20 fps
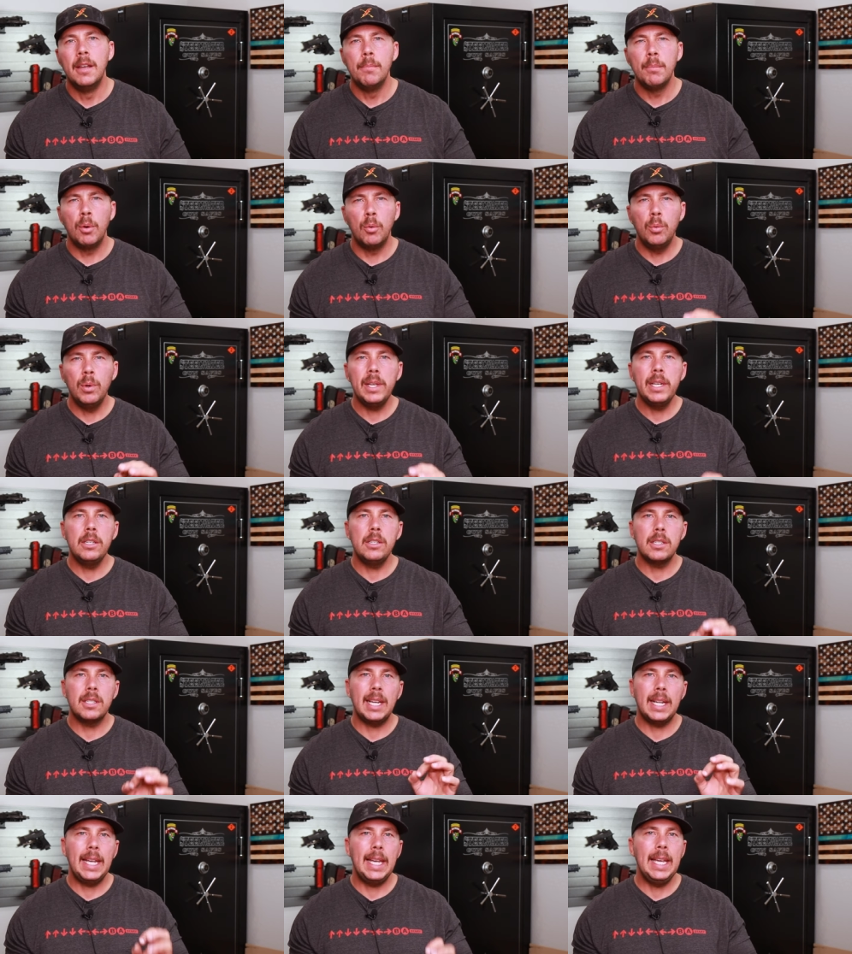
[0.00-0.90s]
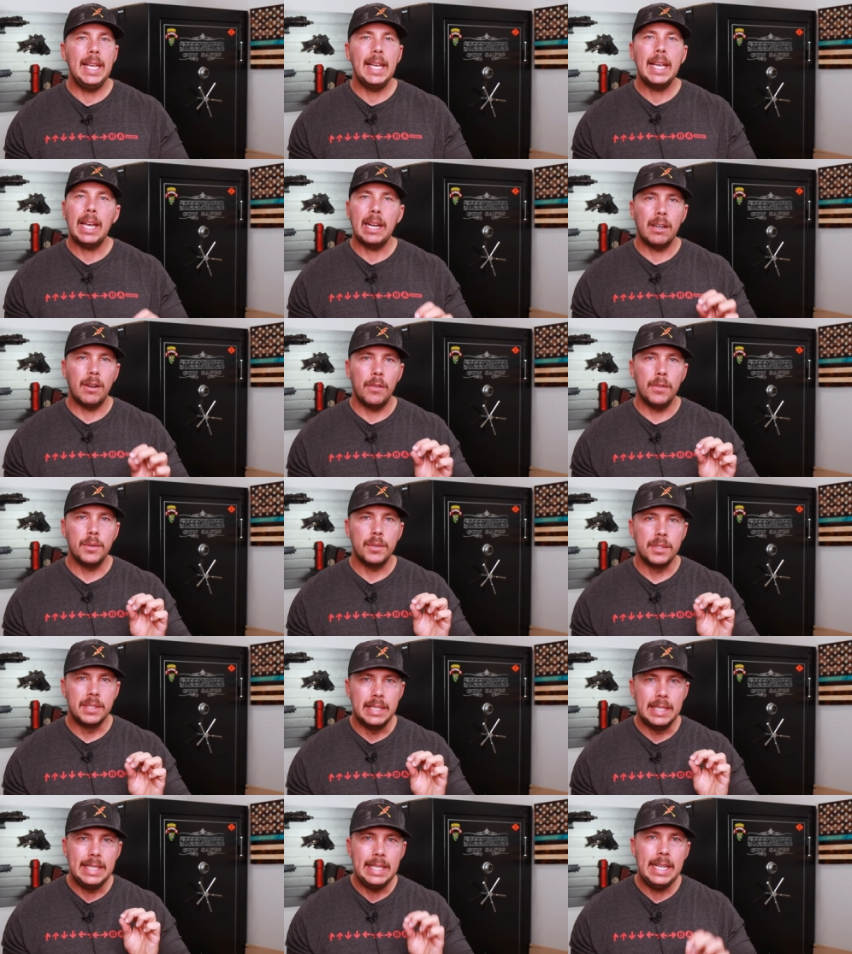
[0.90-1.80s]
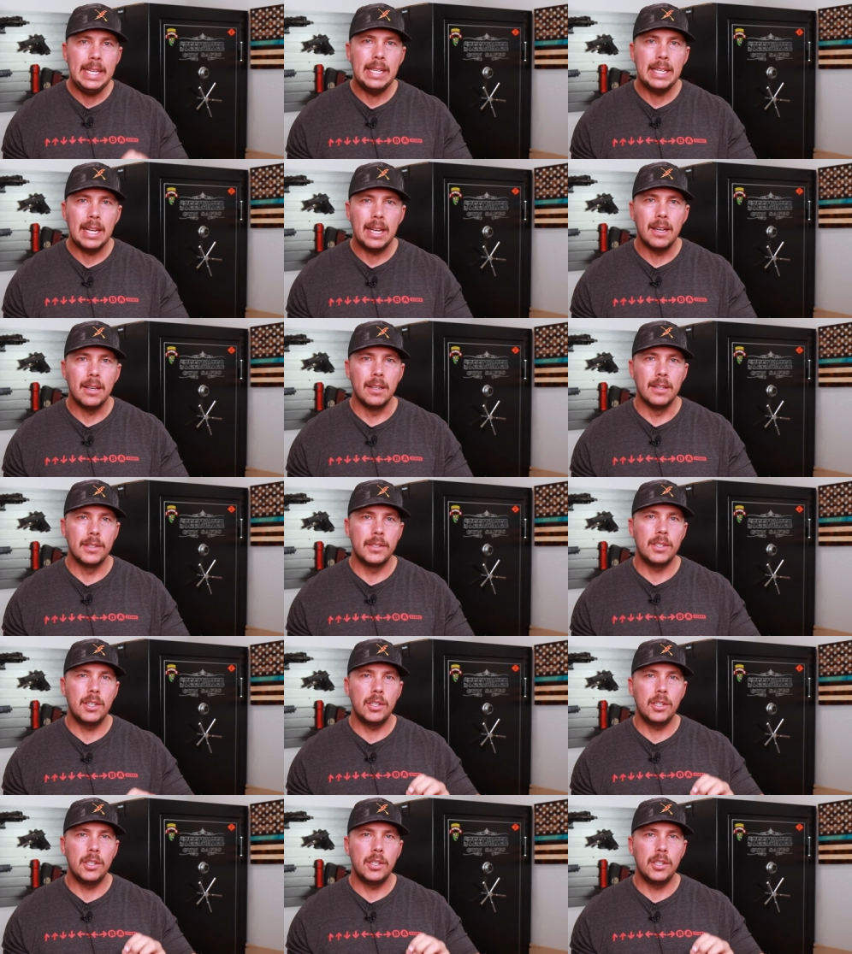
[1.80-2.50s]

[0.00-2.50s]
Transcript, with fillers: But really just to key in on those details